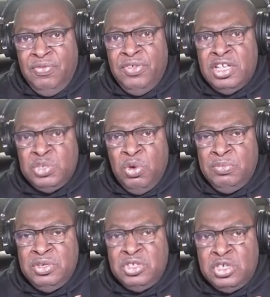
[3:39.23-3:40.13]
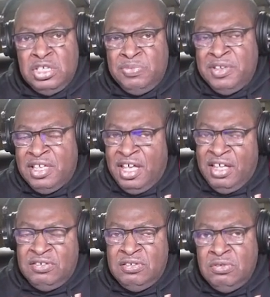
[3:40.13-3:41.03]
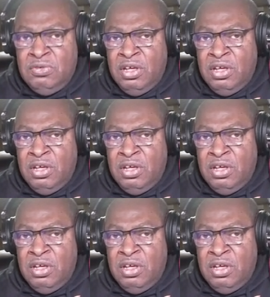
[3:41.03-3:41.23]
is where musicians began to